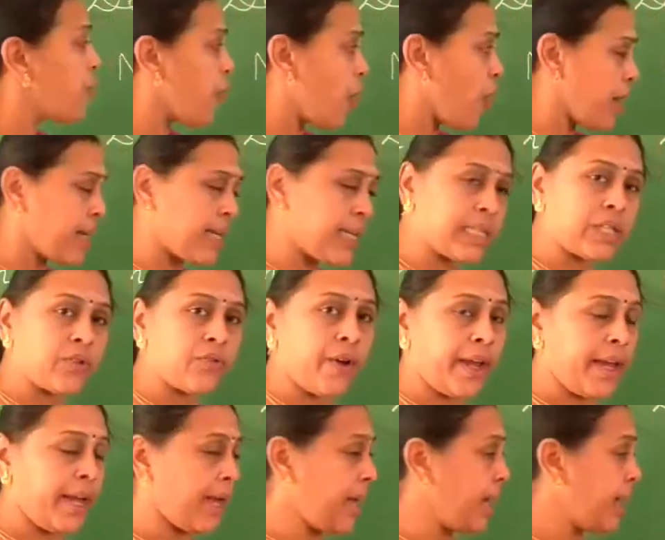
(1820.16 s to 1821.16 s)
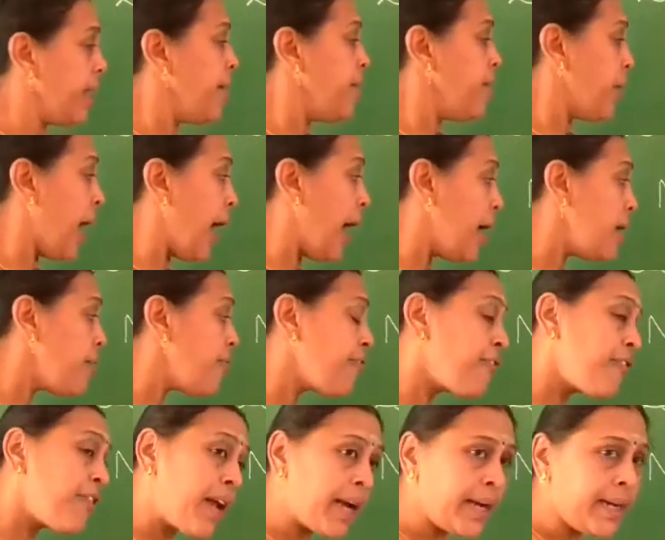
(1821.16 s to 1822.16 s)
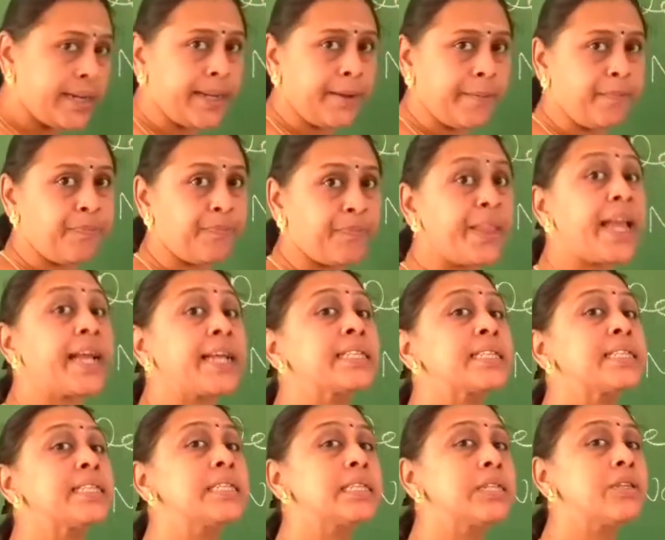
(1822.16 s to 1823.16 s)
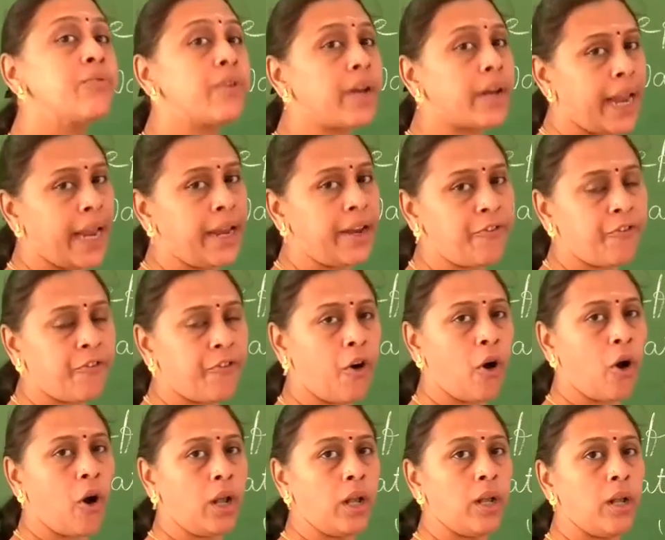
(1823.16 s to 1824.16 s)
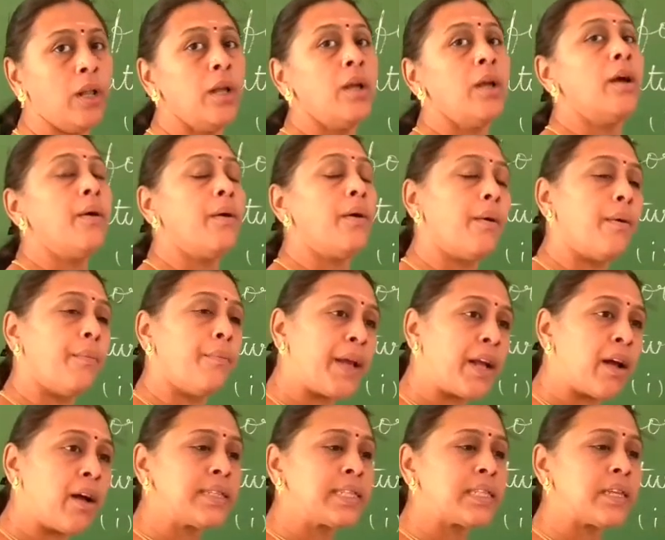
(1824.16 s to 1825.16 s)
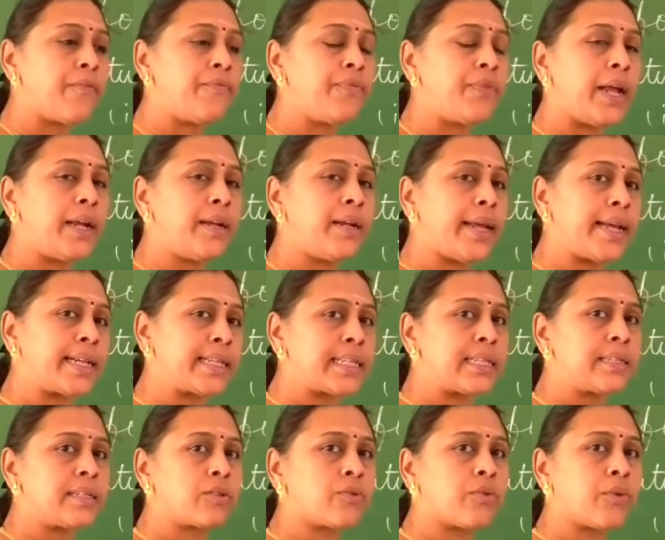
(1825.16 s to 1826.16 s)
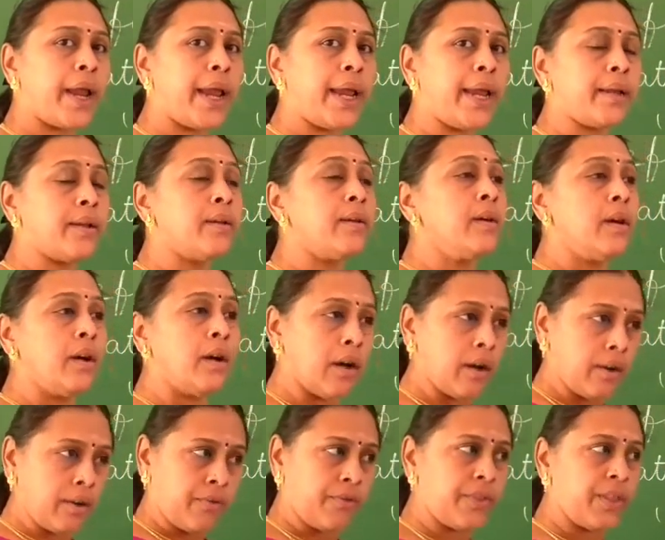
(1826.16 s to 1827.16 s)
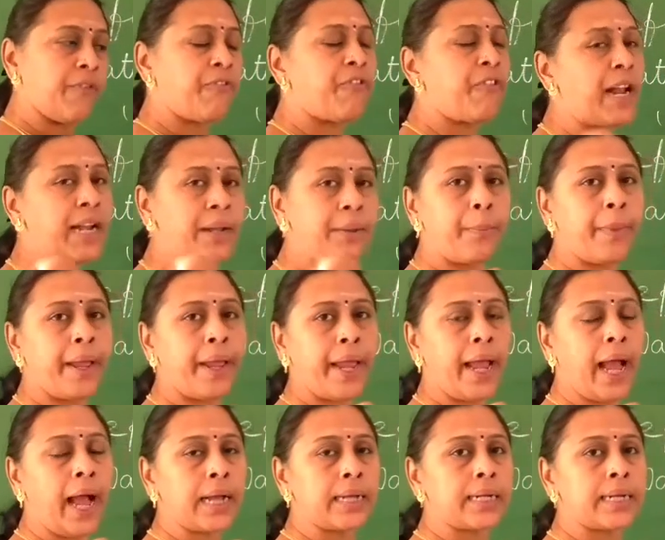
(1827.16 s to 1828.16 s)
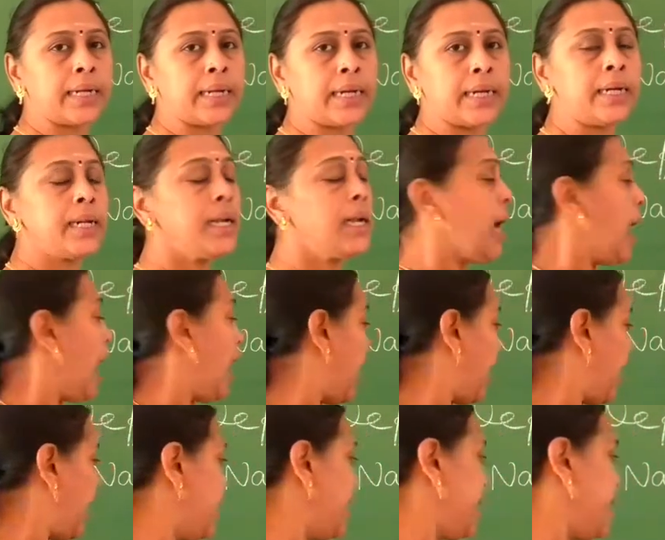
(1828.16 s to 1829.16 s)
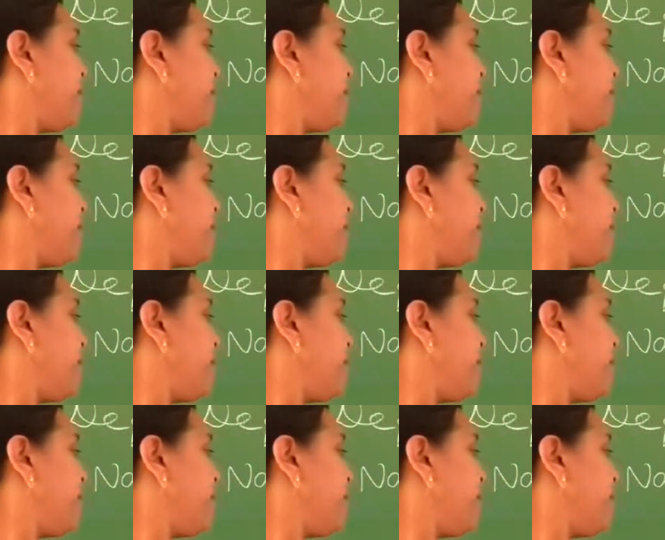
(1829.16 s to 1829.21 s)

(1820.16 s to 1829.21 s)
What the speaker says: forest fire. And flood, excessive rainfall. Because of that excess rain, the flood may occur and